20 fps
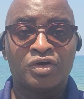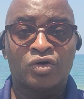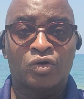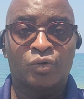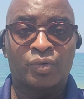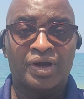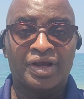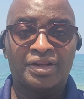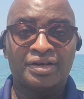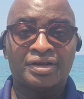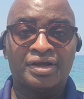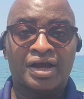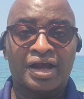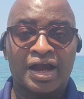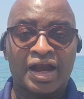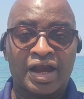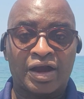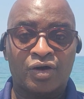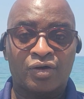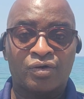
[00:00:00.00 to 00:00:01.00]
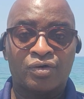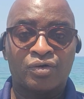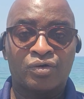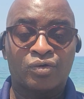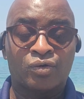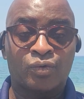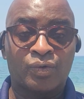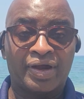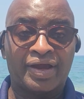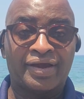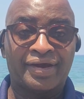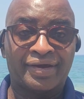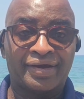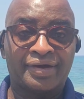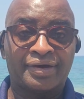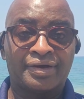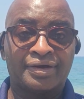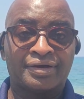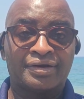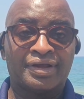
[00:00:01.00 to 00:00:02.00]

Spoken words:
when, how, where,